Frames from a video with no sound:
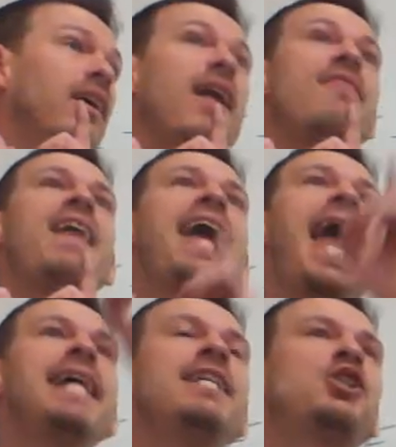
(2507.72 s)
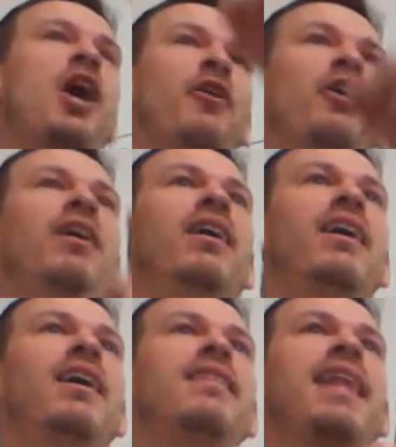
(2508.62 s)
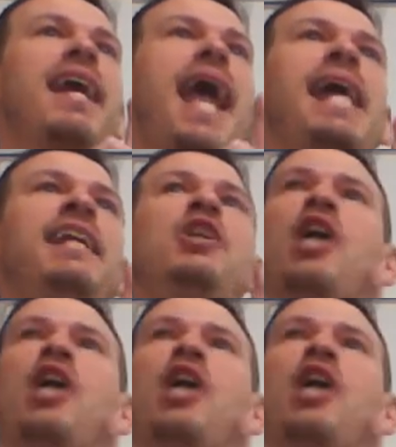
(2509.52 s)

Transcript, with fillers: they hate each other. They hate each